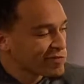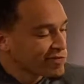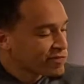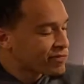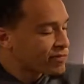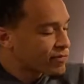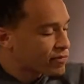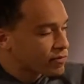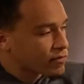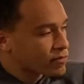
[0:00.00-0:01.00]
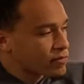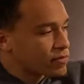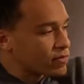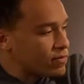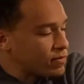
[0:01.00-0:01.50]

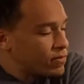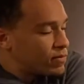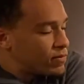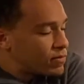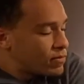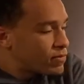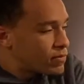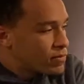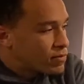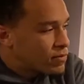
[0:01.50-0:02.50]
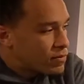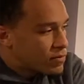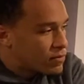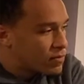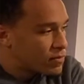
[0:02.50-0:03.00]

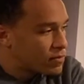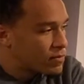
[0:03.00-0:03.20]
(silent)